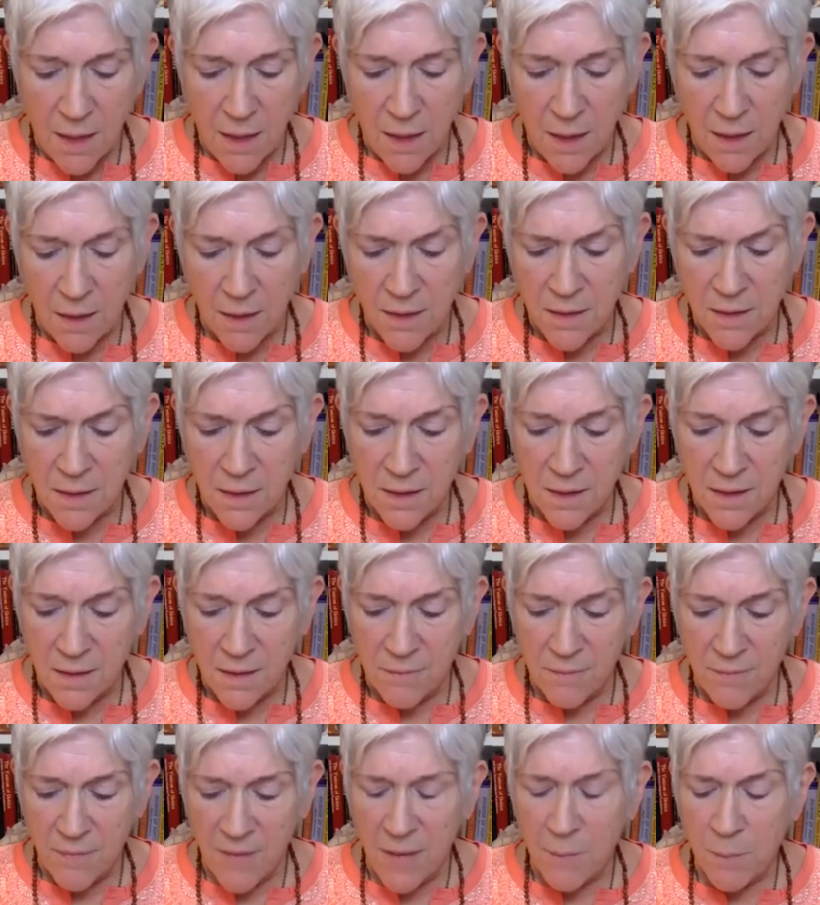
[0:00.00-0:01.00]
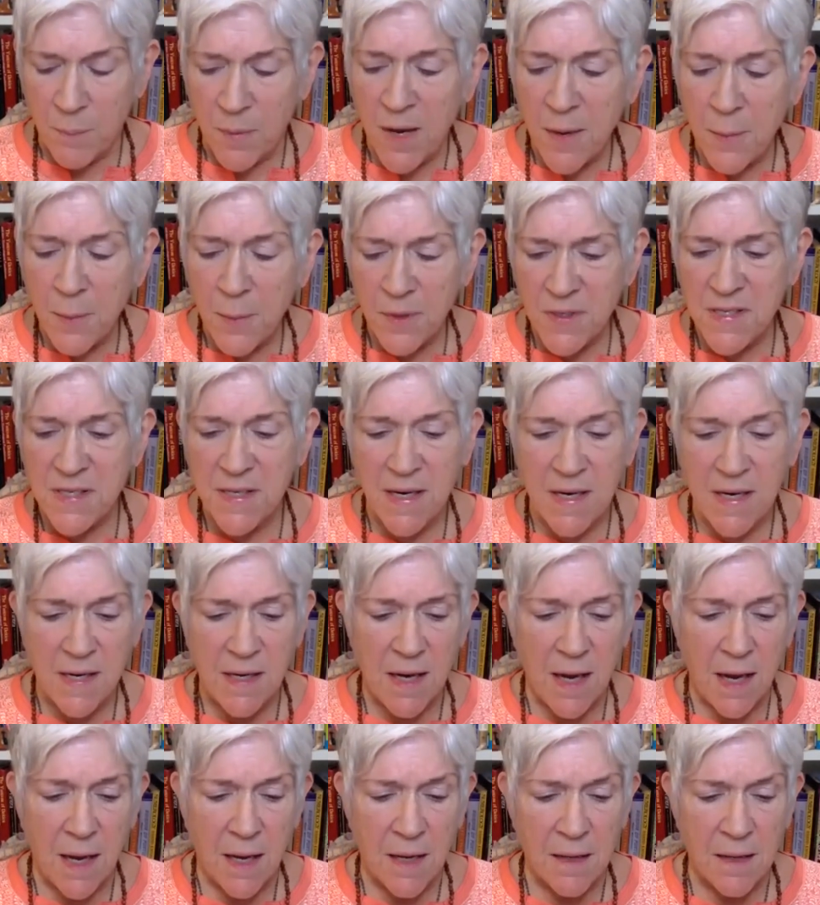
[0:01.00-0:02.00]
And people
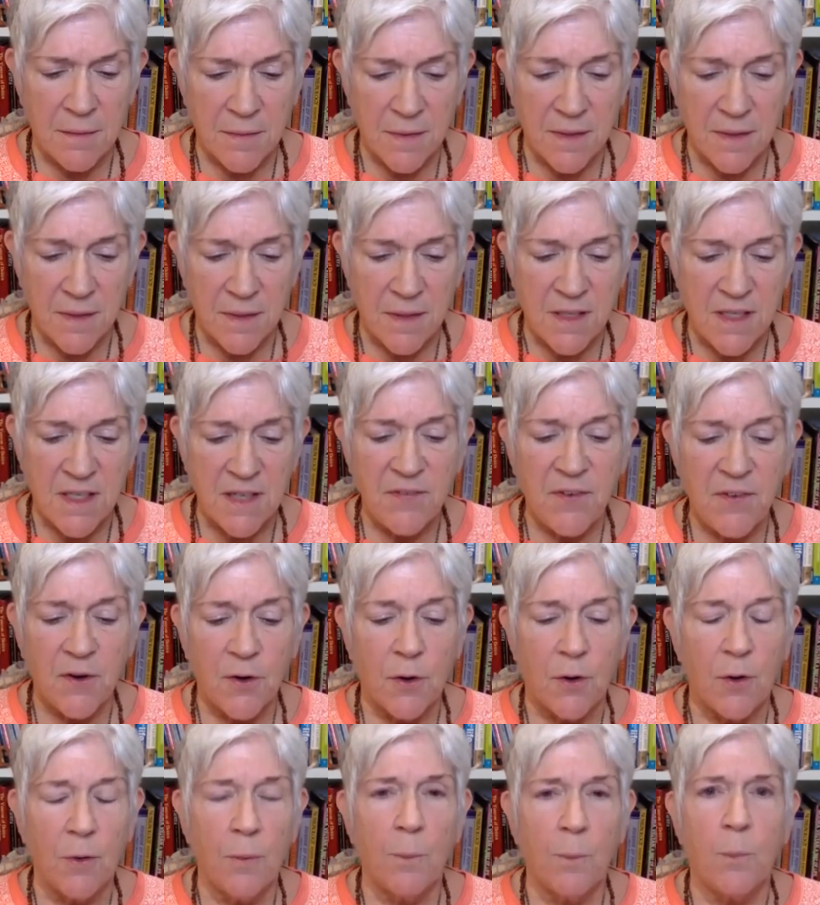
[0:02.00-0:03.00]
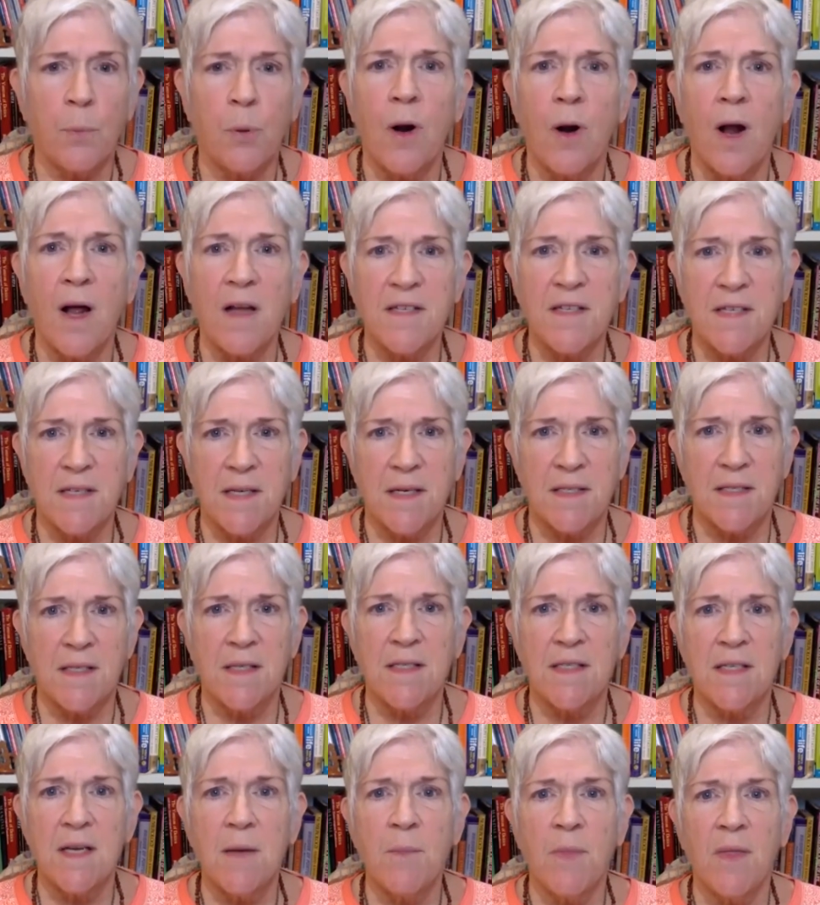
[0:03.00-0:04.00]
see difficult process
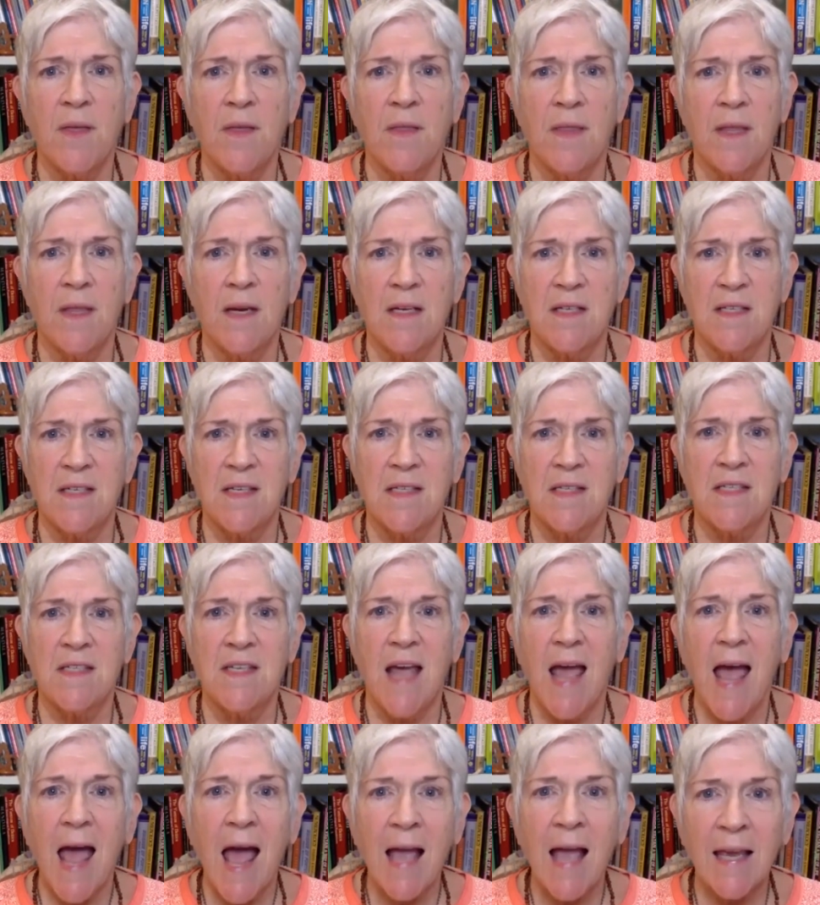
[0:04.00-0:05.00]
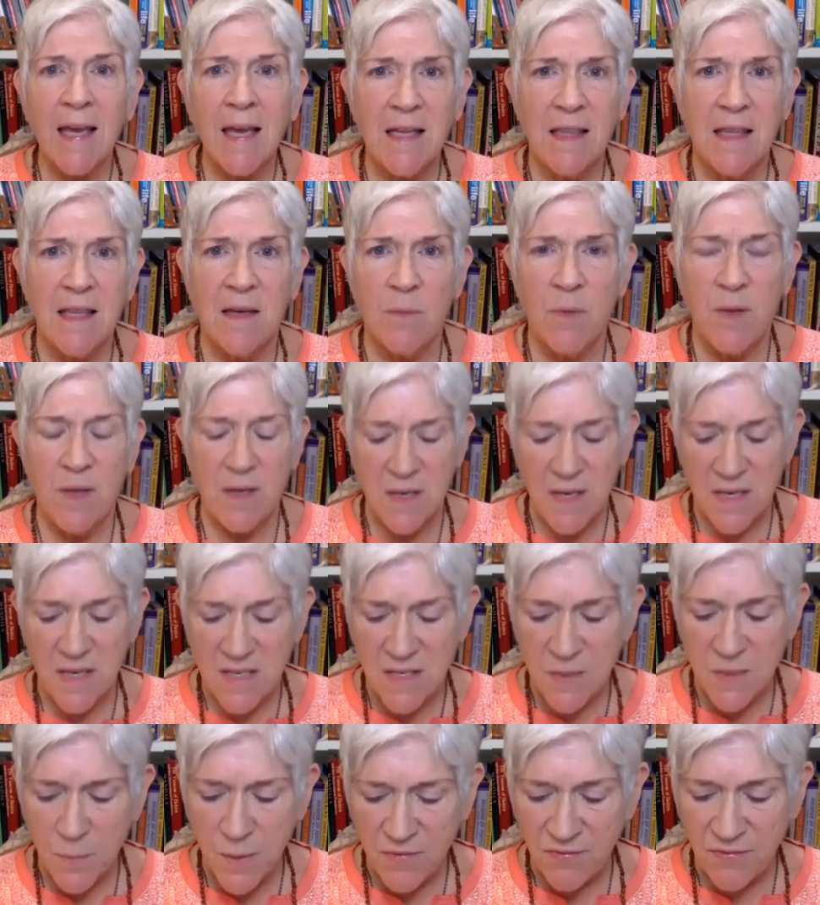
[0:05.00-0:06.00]
as something that is attacking them that
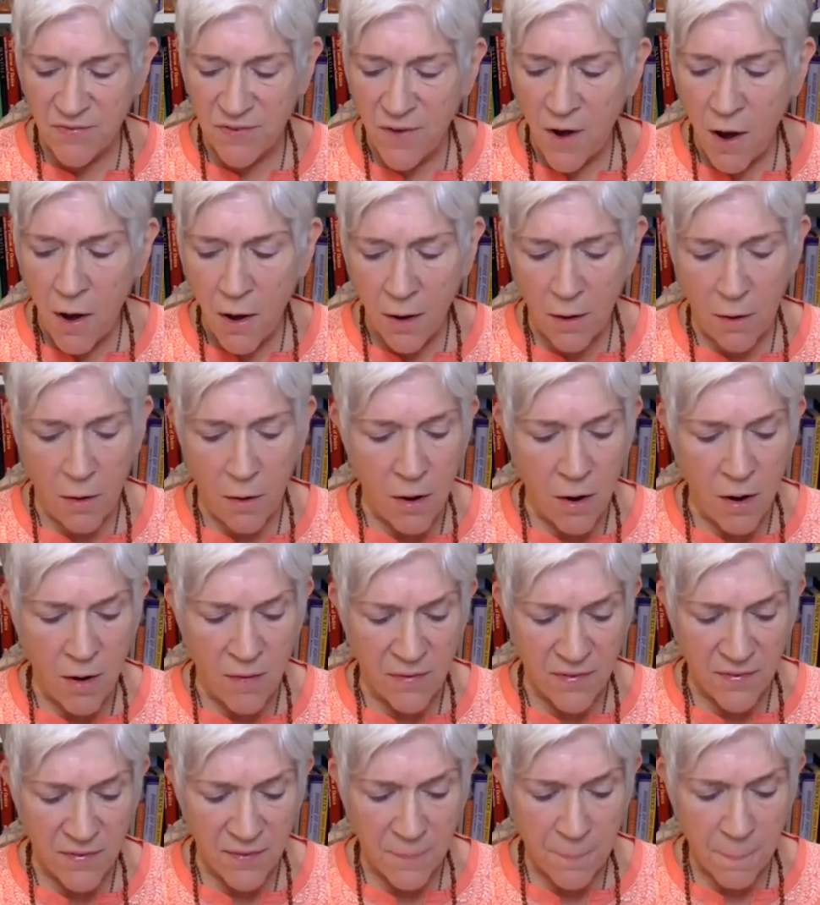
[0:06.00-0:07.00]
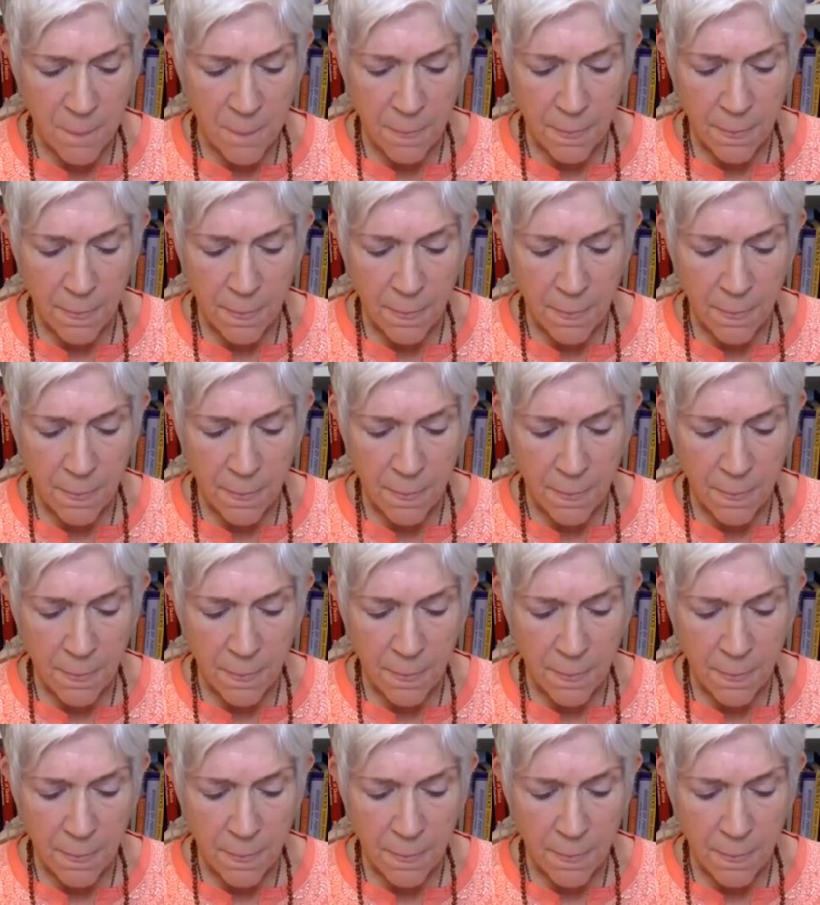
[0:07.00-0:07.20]
needs to be fought off.